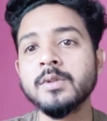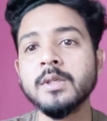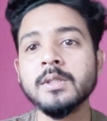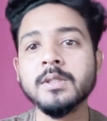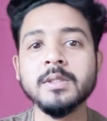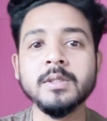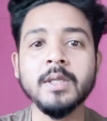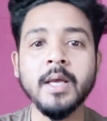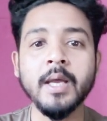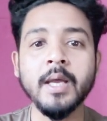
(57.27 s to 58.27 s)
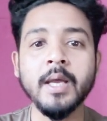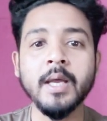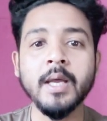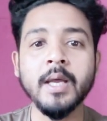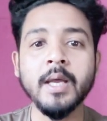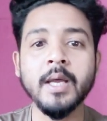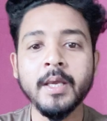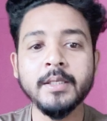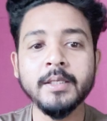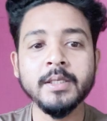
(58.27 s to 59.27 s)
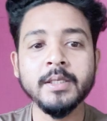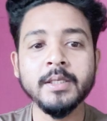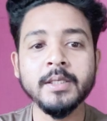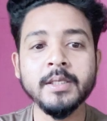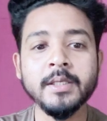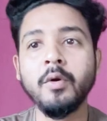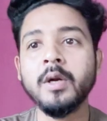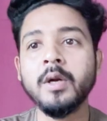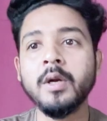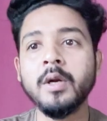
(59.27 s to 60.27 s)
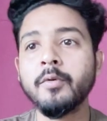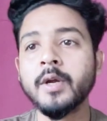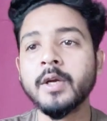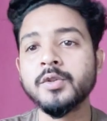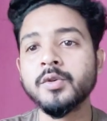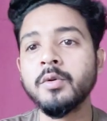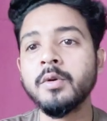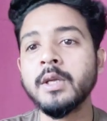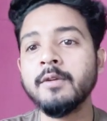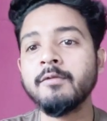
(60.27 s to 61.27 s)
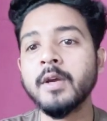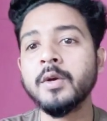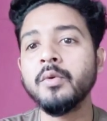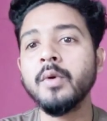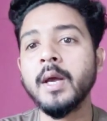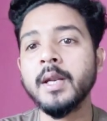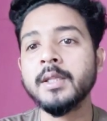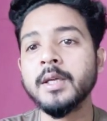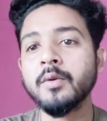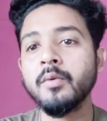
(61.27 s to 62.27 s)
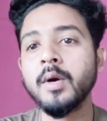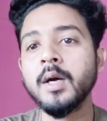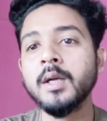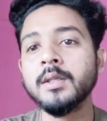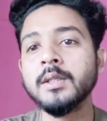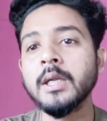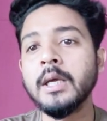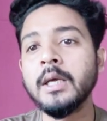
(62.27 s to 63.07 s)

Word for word: is the app. It is now already production. If I go another one,